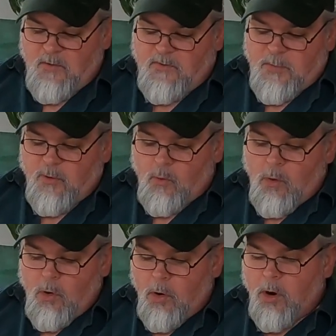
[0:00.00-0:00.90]

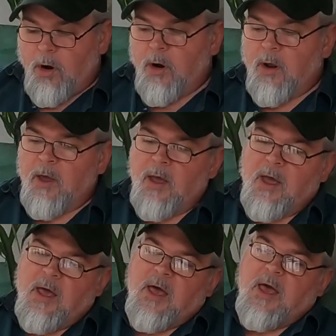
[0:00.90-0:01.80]
war,
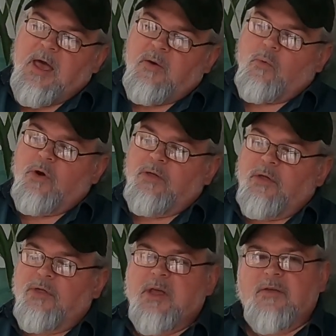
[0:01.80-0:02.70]
and one of
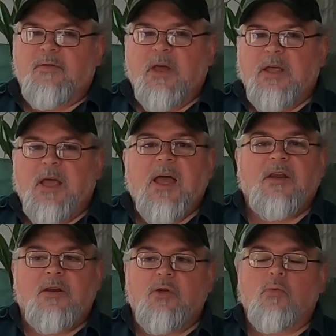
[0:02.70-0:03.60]
the things that he had
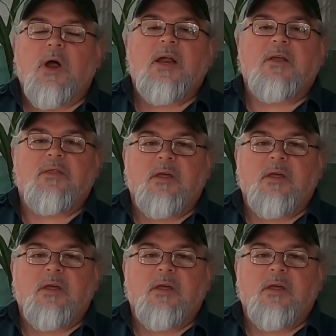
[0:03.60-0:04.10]
to do right at